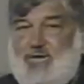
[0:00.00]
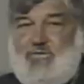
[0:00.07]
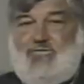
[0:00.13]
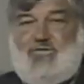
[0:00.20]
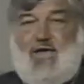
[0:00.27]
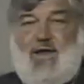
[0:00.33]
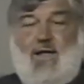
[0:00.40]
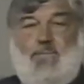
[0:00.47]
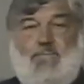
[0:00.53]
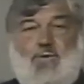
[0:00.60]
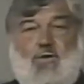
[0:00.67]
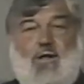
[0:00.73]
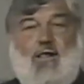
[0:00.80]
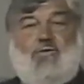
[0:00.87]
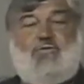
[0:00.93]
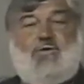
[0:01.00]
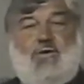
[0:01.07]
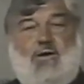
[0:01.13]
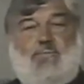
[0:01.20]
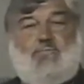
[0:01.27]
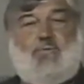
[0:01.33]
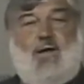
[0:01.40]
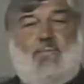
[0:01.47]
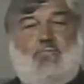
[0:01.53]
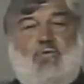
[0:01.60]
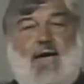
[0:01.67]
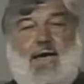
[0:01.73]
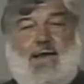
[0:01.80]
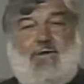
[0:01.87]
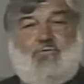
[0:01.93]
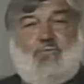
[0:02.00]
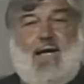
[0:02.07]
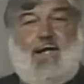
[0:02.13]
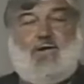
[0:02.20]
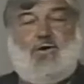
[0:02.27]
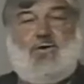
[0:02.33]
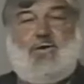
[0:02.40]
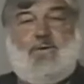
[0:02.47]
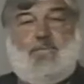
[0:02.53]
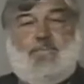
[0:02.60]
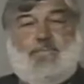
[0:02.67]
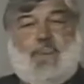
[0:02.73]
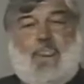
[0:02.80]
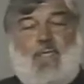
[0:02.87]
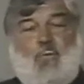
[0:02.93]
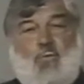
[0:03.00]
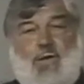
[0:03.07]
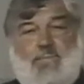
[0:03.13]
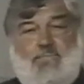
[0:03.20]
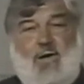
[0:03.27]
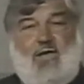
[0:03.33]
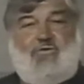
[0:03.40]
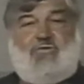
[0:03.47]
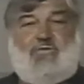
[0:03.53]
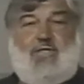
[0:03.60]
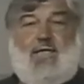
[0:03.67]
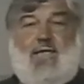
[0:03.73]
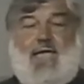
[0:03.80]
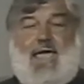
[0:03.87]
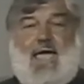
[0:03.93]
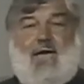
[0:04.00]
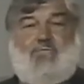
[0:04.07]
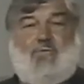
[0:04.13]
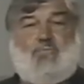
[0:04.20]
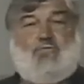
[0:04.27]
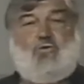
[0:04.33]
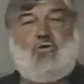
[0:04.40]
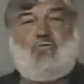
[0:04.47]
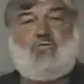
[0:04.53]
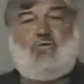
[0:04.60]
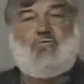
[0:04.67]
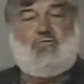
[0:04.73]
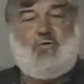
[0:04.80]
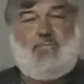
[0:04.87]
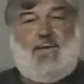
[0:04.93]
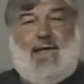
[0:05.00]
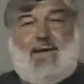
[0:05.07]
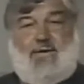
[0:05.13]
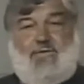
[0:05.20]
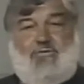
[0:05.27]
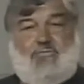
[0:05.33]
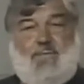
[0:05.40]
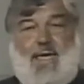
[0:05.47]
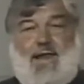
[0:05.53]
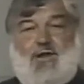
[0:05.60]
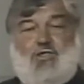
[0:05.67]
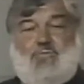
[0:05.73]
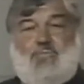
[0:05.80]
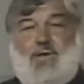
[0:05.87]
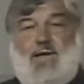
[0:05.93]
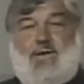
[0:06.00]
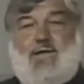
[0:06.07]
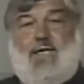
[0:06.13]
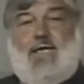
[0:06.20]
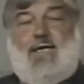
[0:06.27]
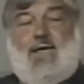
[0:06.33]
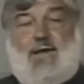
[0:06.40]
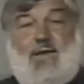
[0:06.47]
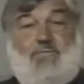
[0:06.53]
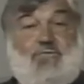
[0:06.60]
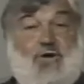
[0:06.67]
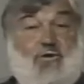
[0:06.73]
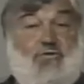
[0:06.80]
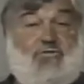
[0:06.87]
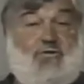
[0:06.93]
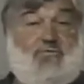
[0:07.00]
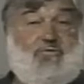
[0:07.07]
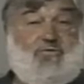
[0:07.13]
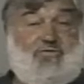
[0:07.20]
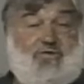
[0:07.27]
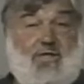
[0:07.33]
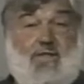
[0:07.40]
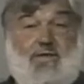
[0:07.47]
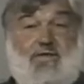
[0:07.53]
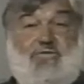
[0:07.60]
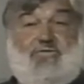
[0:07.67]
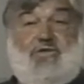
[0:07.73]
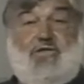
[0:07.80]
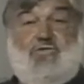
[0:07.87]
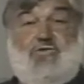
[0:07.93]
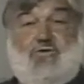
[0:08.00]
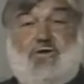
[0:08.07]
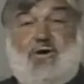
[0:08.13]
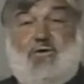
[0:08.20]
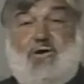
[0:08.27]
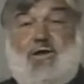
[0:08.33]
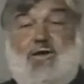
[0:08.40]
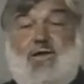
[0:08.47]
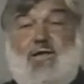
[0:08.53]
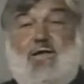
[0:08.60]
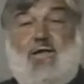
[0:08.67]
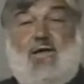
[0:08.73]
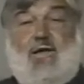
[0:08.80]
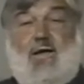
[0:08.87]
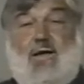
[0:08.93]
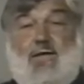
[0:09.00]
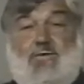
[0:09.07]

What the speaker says: actually set up an alternate product record, we must have approval from maintenance management. And if there's a facilities engineering